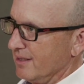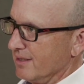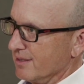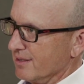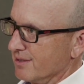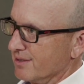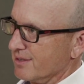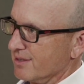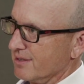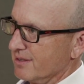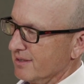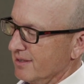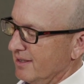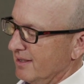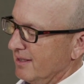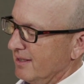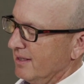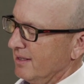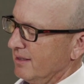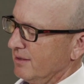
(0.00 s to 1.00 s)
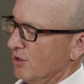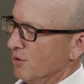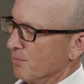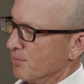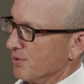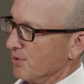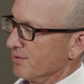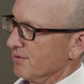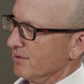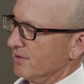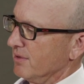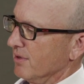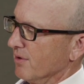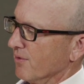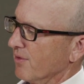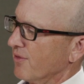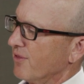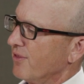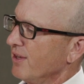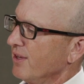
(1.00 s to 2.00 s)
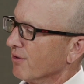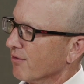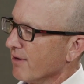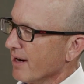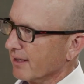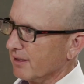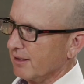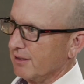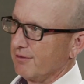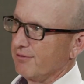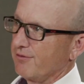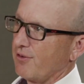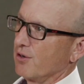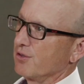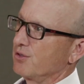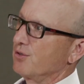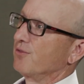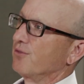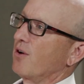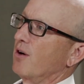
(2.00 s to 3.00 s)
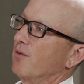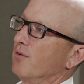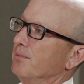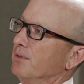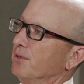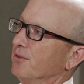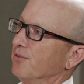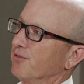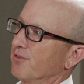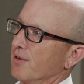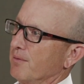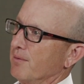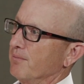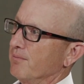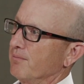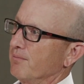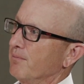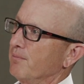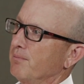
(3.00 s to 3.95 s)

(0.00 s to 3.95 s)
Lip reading: That is, theoretically too far removed from.